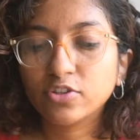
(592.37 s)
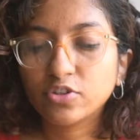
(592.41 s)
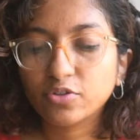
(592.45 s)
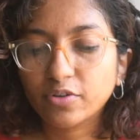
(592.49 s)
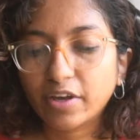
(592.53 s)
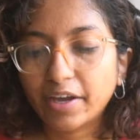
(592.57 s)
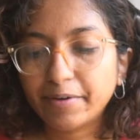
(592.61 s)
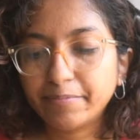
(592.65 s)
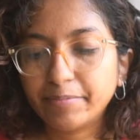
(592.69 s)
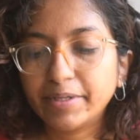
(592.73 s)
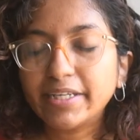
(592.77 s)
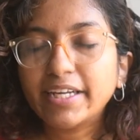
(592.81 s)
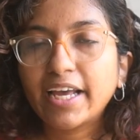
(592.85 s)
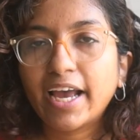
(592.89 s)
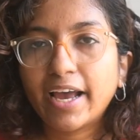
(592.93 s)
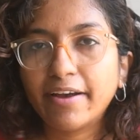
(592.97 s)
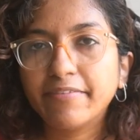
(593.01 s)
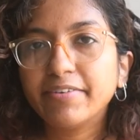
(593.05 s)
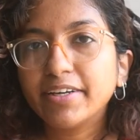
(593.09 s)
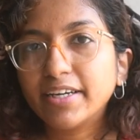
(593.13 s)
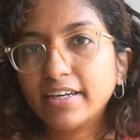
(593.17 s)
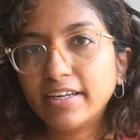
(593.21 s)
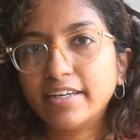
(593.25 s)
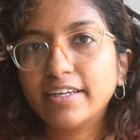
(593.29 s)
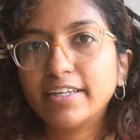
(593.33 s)
So I've been
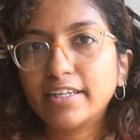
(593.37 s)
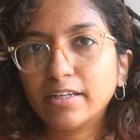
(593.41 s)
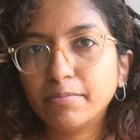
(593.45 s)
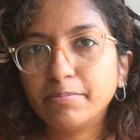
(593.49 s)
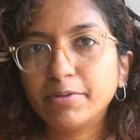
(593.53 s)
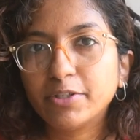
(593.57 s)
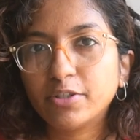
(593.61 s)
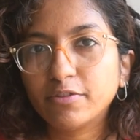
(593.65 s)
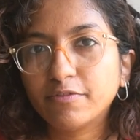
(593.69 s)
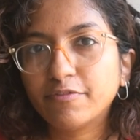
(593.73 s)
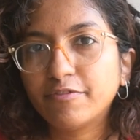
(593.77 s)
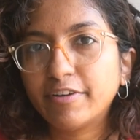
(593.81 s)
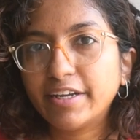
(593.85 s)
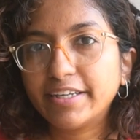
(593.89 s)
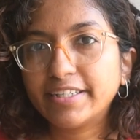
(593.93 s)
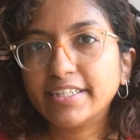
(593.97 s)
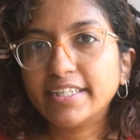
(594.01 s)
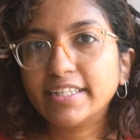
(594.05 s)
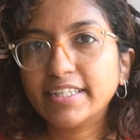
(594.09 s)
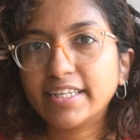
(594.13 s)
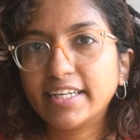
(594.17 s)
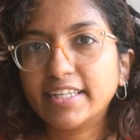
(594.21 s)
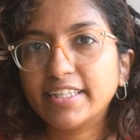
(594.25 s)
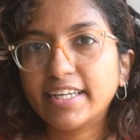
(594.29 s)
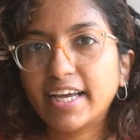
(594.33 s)
having a little bit of
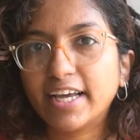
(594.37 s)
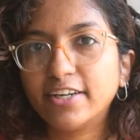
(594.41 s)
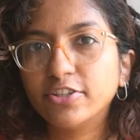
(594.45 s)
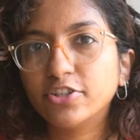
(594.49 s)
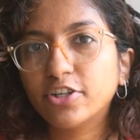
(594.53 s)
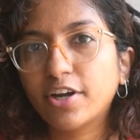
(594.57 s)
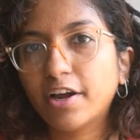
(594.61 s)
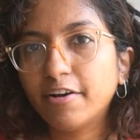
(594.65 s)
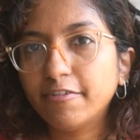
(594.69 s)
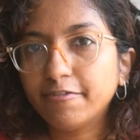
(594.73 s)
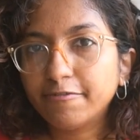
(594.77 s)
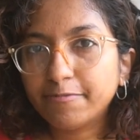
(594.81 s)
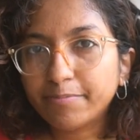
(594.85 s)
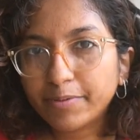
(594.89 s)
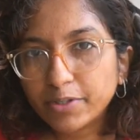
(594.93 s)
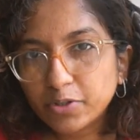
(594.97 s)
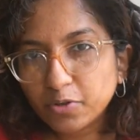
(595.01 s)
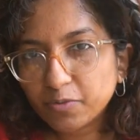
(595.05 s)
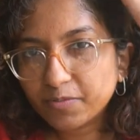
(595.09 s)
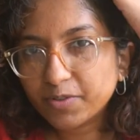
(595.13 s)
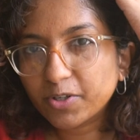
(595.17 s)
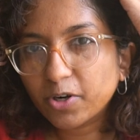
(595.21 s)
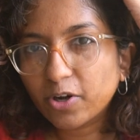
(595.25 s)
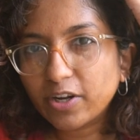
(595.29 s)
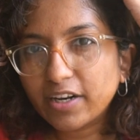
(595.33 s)
flaking and dandruff, but
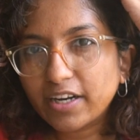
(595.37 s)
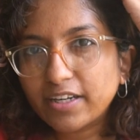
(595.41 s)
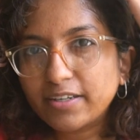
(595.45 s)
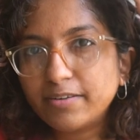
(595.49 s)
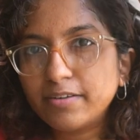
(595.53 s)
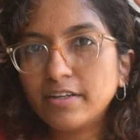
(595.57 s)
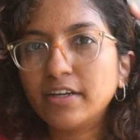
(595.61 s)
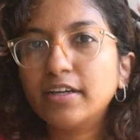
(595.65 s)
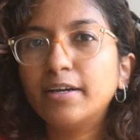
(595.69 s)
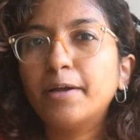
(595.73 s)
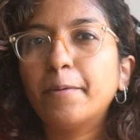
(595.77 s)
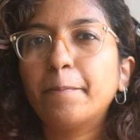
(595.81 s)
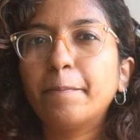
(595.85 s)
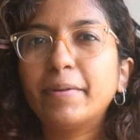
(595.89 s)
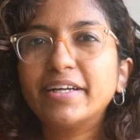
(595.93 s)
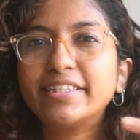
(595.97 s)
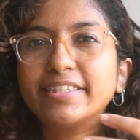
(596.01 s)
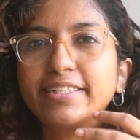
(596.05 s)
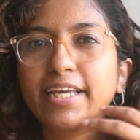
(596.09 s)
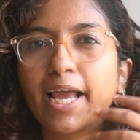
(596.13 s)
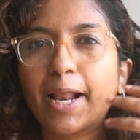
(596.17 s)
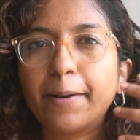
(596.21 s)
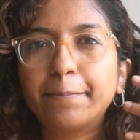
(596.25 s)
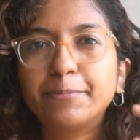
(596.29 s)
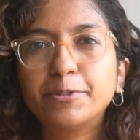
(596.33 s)
overall my
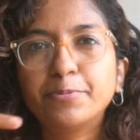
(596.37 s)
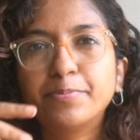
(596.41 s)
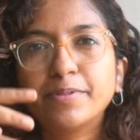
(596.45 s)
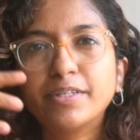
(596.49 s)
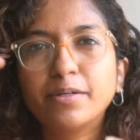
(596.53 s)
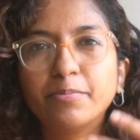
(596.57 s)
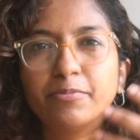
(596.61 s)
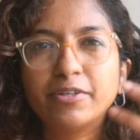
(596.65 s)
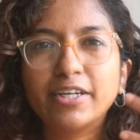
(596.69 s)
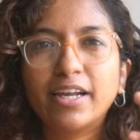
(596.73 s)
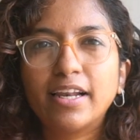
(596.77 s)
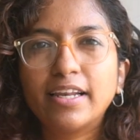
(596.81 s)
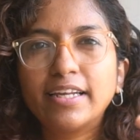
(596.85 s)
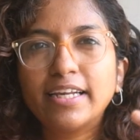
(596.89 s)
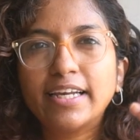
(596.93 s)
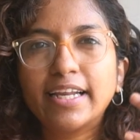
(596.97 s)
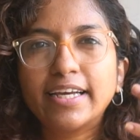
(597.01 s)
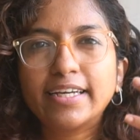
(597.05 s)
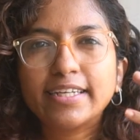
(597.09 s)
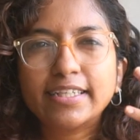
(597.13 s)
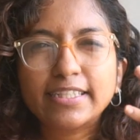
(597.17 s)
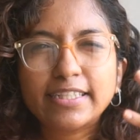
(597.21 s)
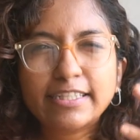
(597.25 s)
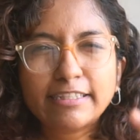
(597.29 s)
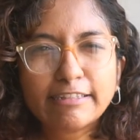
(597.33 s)
scalp's become really
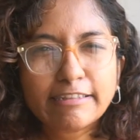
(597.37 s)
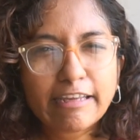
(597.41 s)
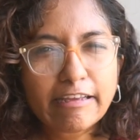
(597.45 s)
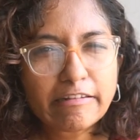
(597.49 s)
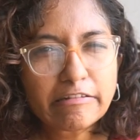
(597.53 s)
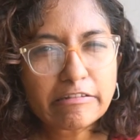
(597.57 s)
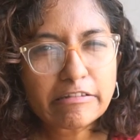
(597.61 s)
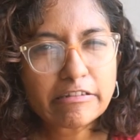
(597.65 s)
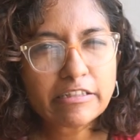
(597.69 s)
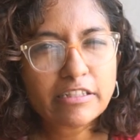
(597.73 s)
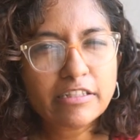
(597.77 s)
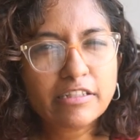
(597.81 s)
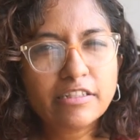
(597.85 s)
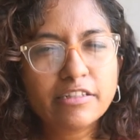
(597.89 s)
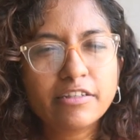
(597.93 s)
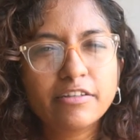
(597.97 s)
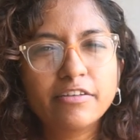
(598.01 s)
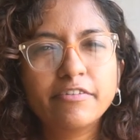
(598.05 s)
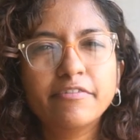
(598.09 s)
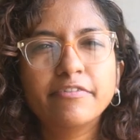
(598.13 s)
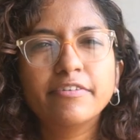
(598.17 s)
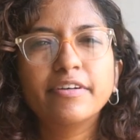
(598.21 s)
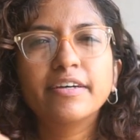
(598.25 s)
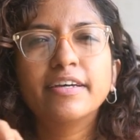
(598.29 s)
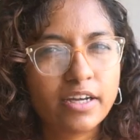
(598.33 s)
like
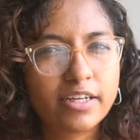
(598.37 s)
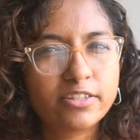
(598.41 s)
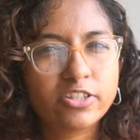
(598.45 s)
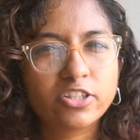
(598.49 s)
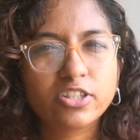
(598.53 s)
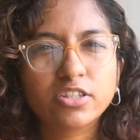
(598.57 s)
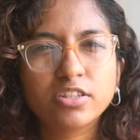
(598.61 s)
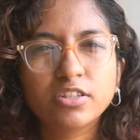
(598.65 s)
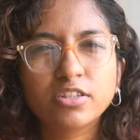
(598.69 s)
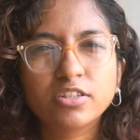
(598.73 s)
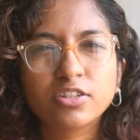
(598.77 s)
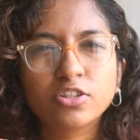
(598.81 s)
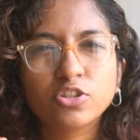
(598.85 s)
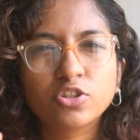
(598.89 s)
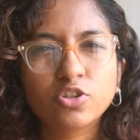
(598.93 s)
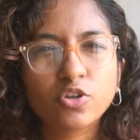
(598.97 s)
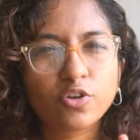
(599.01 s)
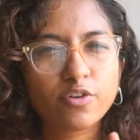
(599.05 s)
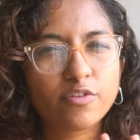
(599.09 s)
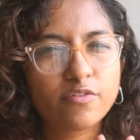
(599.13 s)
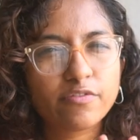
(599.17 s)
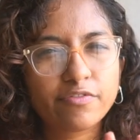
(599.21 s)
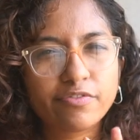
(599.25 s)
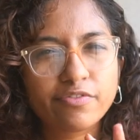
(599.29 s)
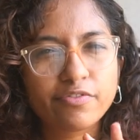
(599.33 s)
sensitive and just
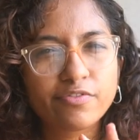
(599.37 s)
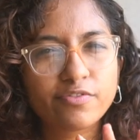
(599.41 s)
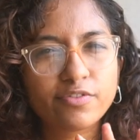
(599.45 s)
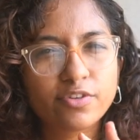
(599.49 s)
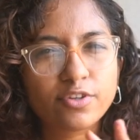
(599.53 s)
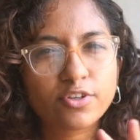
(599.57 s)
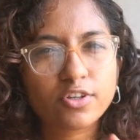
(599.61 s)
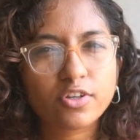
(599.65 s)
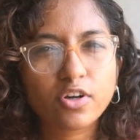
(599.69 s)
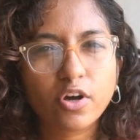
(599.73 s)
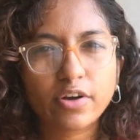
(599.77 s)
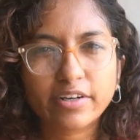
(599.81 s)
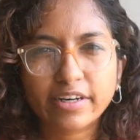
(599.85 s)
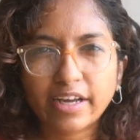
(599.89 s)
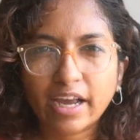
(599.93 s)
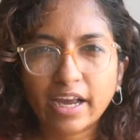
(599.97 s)
sort of not